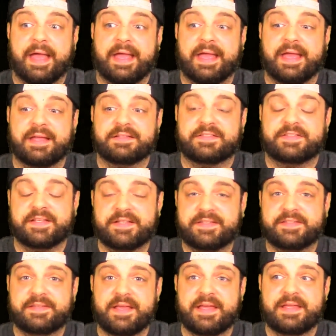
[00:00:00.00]
And
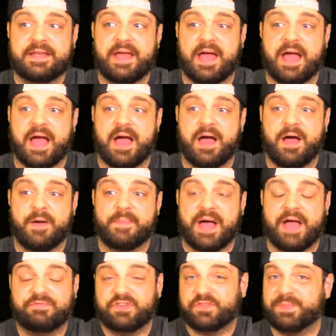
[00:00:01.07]
since then, um,
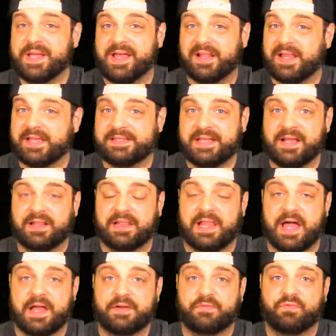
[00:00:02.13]
I've just been collecting a
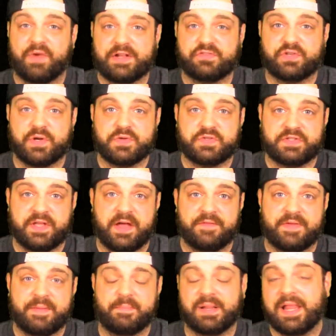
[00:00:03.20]
lot of retro
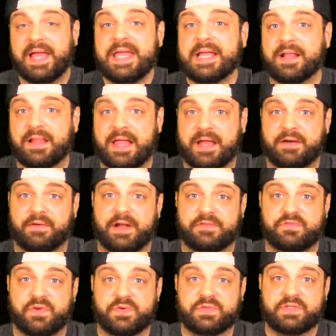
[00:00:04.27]
stuff and playing a lot of
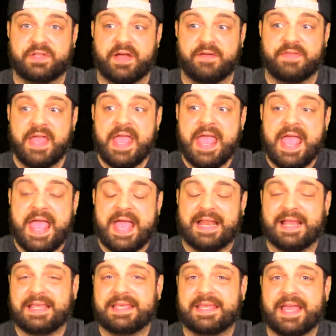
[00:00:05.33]
retro stuff.
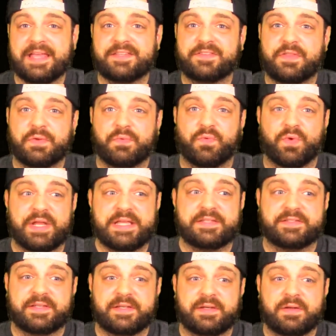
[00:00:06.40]
And I guess the
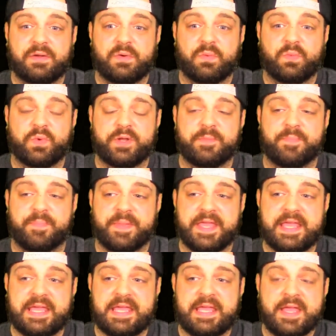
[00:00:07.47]
reason would
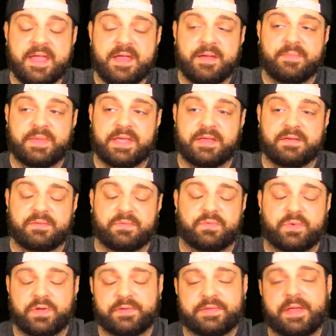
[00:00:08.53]
be, be
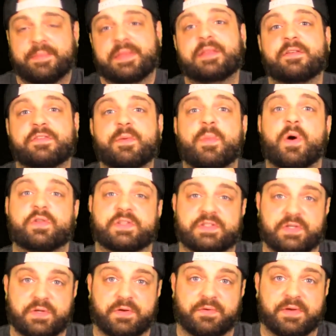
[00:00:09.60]
well, I mean, there's a
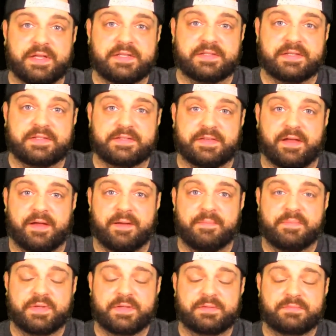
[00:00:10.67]
multitude of reasons,
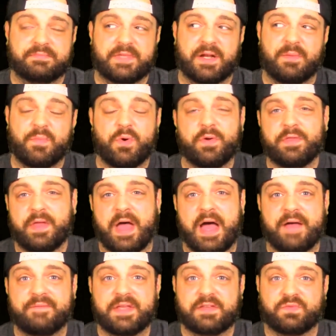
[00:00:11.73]
um, but you know, more of the
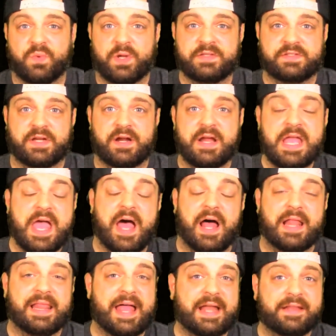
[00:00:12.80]
obvious ones are
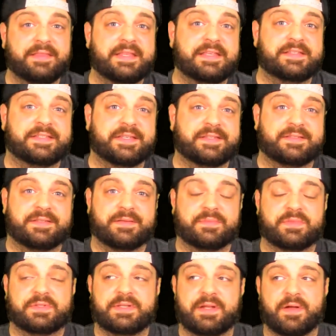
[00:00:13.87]
a lot of these
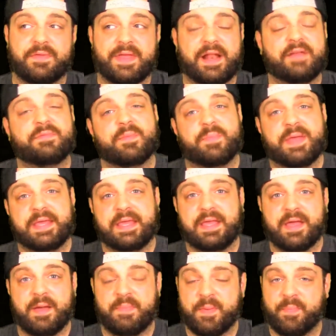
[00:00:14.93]
systems, you know, that I've been picking
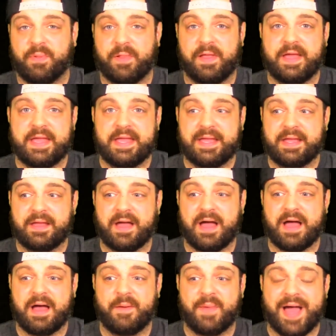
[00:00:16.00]
up and playing,
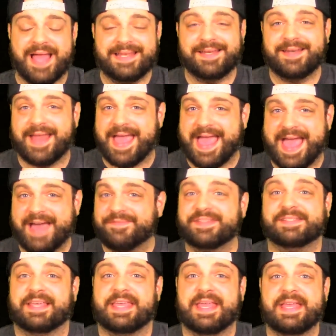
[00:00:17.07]
um, I didn't have
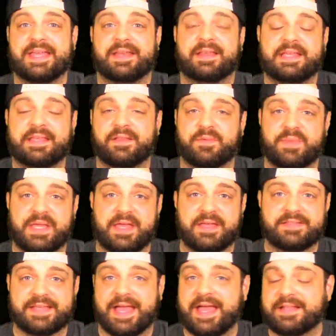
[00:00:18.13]
as a kid either
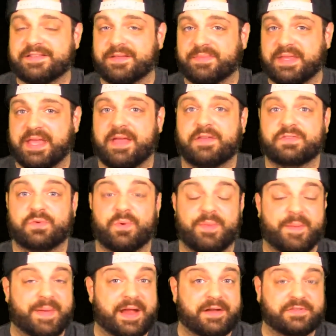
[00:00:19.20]
because I had something else or
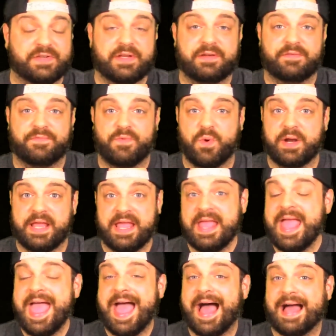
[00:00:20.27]
my parents couldn't afford it.
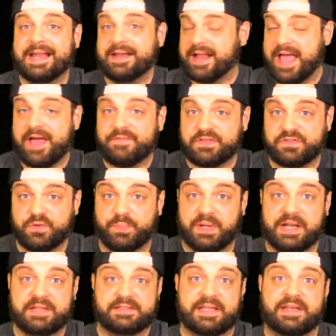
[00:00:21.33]
I didn't have a Super
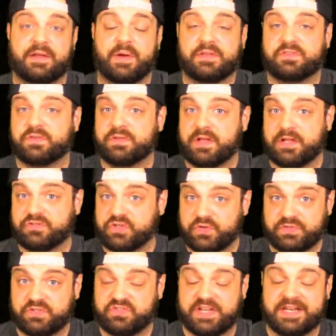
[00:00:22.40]
Nintendo. I, I
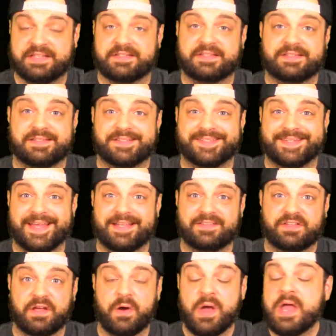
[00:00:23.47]
chose a Genesis instead,
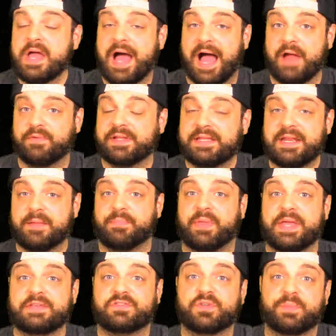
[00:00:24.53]
so I really didn't
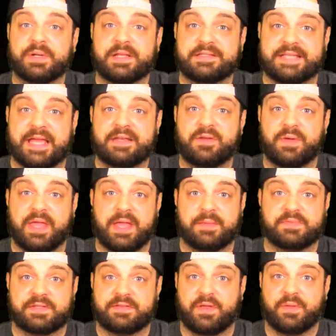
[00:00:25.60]
play Super Nintendo
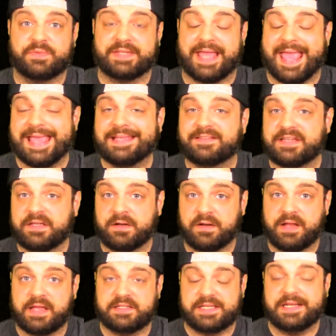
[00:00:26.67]
games until I was like 18 or
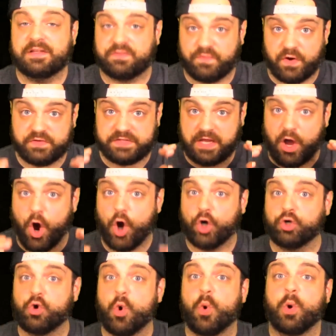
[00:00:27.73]
19 as far as like
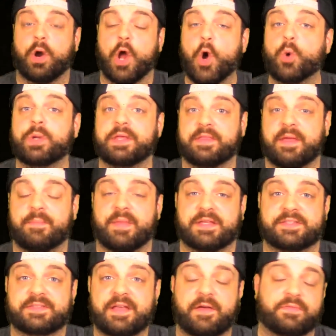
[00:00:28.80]
hardcore owning them
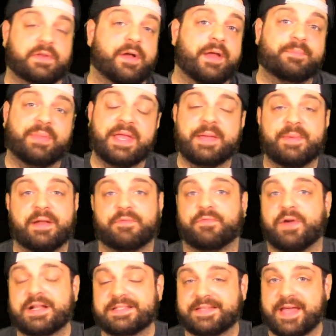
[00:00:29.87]
myself. You know, I'd play them at a
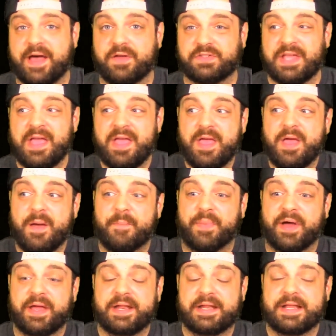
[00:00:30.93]
friend's house,
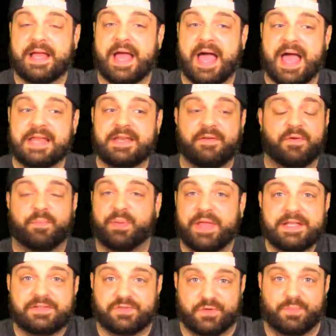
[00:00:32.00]
but I never
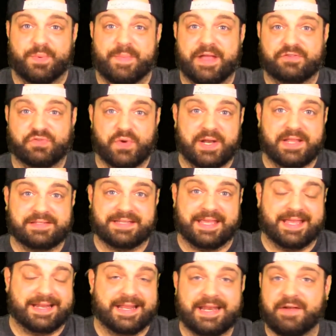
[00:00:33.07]
played Super Metroid as a
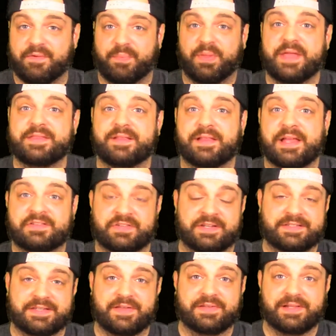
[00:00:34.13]
kid. I never played The Legend
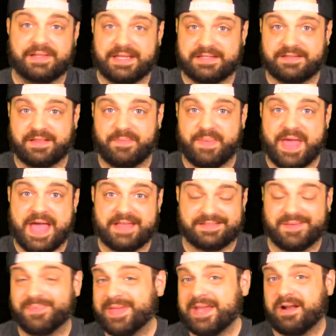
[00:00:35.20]
of Zelda Link to the Past.
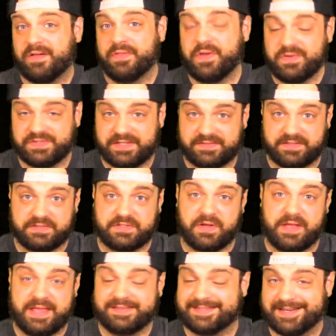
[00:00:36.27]
I played all those as,
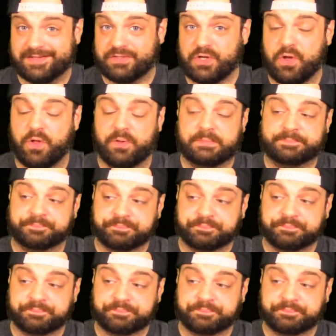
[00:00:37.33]
a, as an adult.